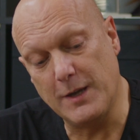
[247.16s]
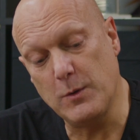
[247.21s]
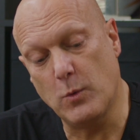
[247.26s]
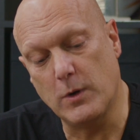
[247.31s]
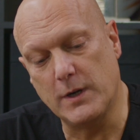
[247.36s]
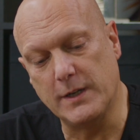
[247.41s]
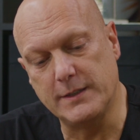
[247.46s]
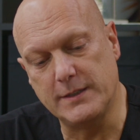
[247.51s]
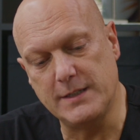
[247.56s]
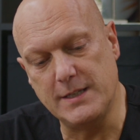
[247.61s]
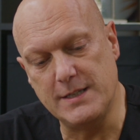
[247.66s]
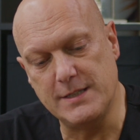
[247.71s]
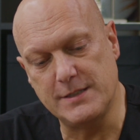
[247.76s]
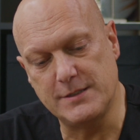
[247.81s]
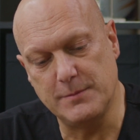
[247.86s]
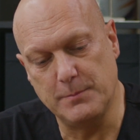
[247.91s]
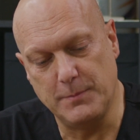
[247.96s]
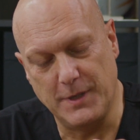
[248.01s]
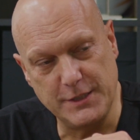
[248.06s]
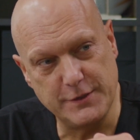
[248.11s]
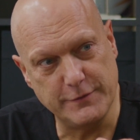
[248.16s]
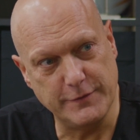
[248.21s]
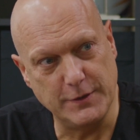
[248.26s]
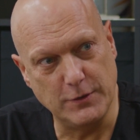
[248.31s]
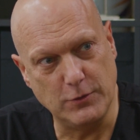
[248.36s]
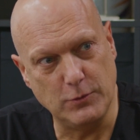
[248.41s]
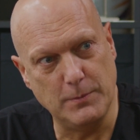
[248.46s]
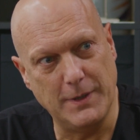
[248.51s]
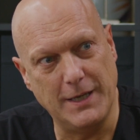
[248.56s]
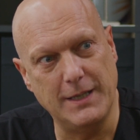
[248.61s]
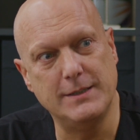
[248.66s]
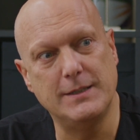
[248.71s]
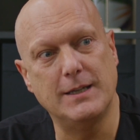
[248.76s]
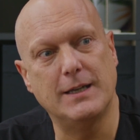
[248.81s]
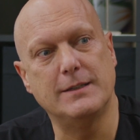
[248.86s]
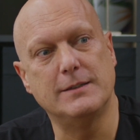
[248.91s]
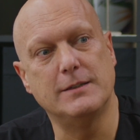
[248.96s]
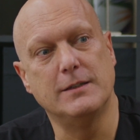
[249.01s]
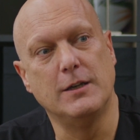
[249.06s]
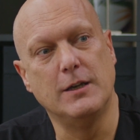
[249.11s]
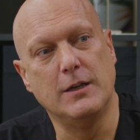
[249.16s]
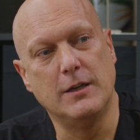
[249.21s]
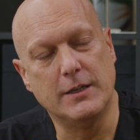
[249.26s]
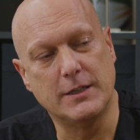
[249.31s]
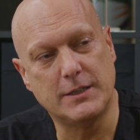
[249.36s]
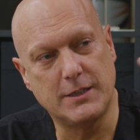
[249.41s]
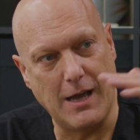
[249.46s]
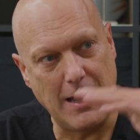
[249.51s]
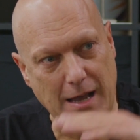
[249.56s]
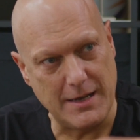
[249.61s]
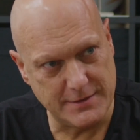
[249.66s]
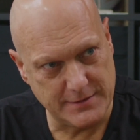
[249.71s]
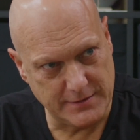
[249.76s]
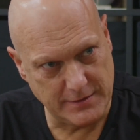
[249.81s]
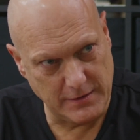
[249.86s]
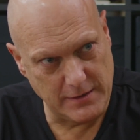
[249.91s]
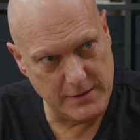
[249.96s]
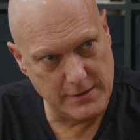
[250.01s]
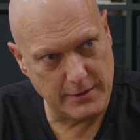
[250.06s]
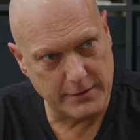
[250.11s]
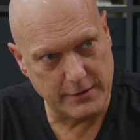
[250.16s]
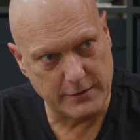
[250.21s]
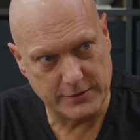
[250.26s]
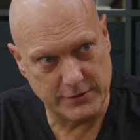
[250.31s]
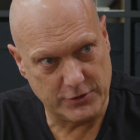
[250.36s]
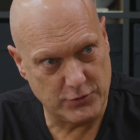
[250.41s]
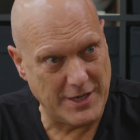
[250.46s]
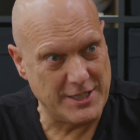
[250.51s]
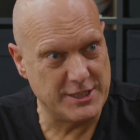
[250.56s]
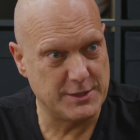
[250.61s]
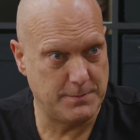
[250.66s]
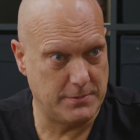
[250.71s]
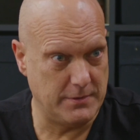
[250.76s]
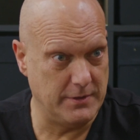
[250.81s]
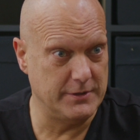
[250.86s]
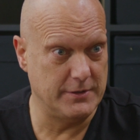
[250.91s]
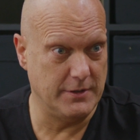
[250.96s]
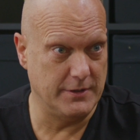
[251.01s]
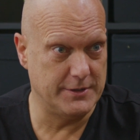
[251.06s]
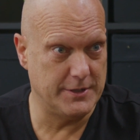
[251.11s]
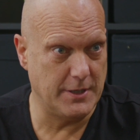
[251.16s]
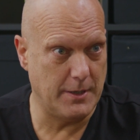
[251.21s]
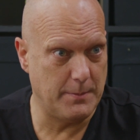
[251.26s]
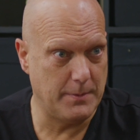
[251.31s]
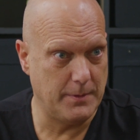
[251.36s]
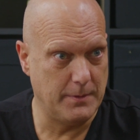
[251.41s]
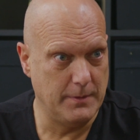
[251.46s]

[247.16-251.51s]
I wanted is base film and then cast another transparent on top.